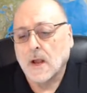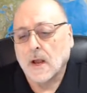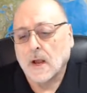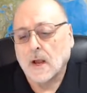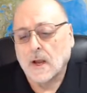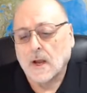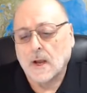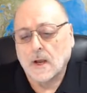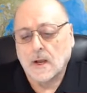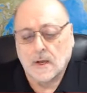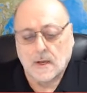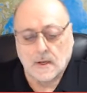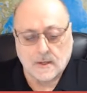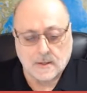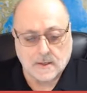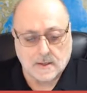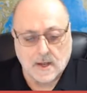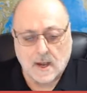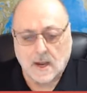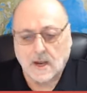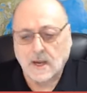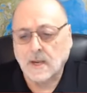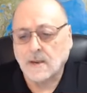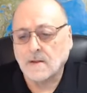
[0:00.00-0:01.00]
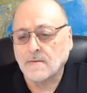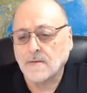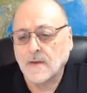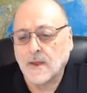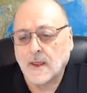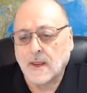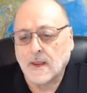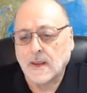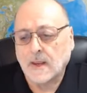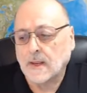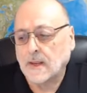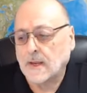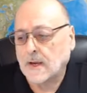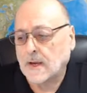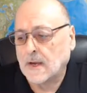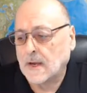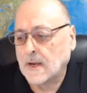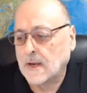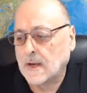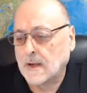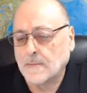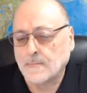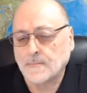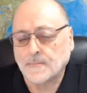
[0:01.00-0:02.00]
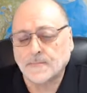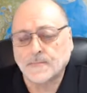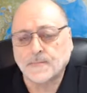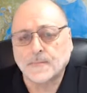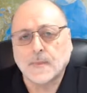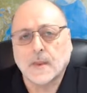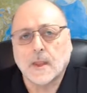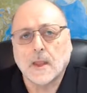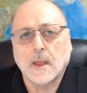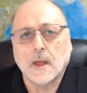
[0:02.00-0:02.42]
uh, kind of a um,